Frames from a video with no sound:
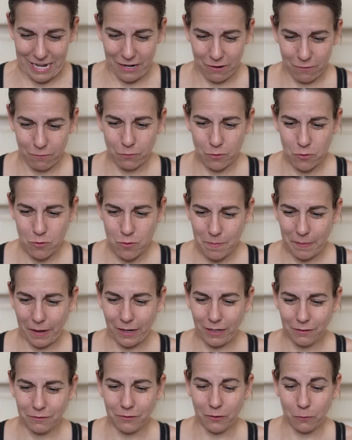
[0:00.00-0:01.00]
In a room
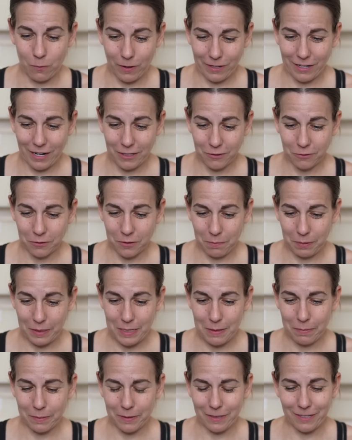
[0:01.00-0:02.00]
of 100
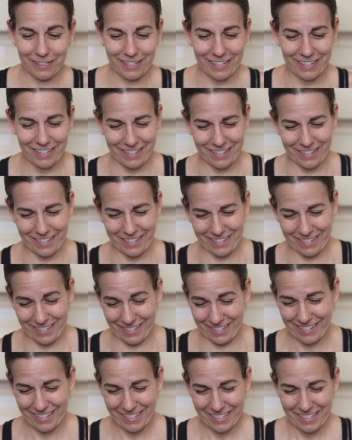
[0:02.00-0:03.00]
people,
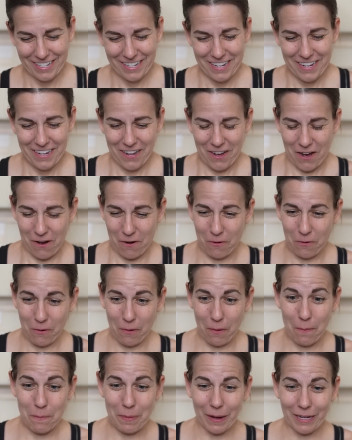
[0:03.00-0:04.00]
a
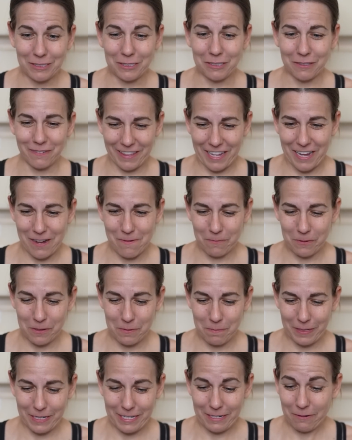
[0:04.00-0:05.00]
whole bunch of them
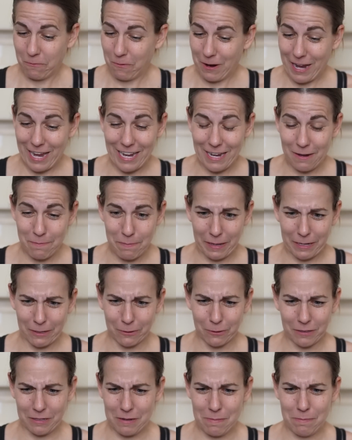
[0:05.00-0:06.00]
would be way
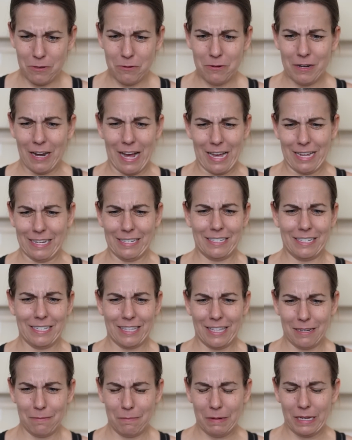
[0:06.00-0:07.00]
better
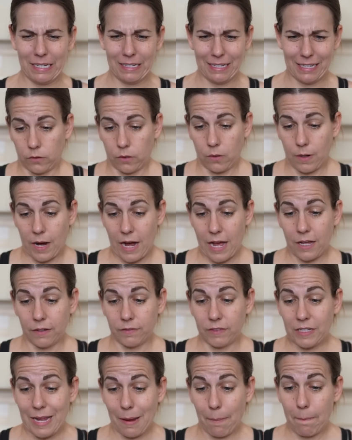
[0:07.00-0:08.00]
immunized than me. So I
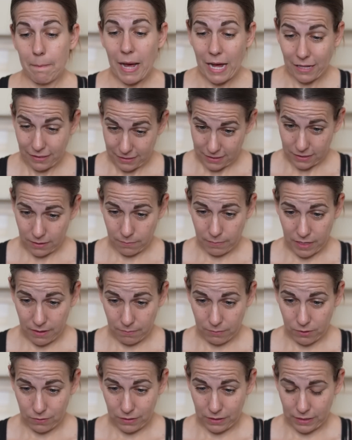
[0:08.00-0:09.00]
have an imbalance in my
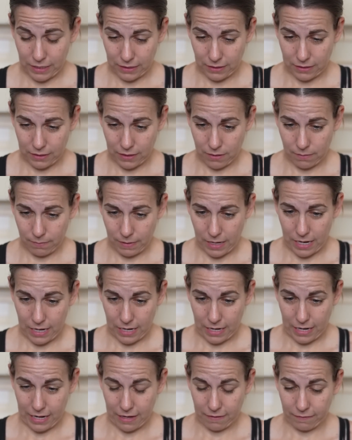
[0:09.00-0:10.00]
immune system
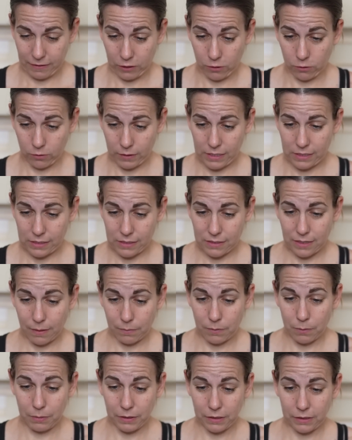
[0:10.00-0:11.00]
and I have increased
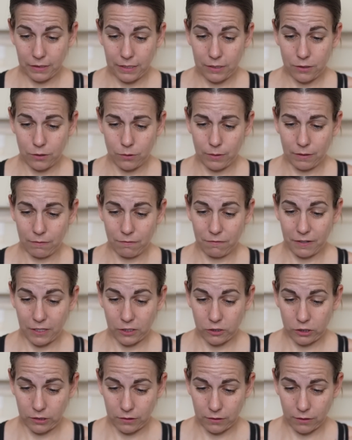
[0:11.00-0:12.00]
susceptibility to
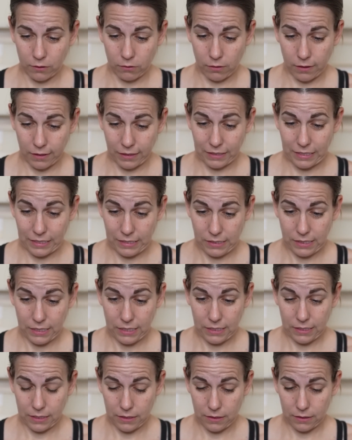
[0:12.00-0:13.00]
infections and chronic
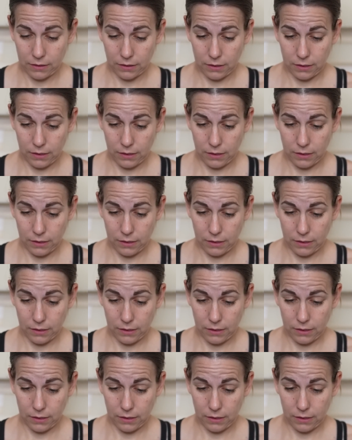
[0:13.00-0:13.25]
diseases.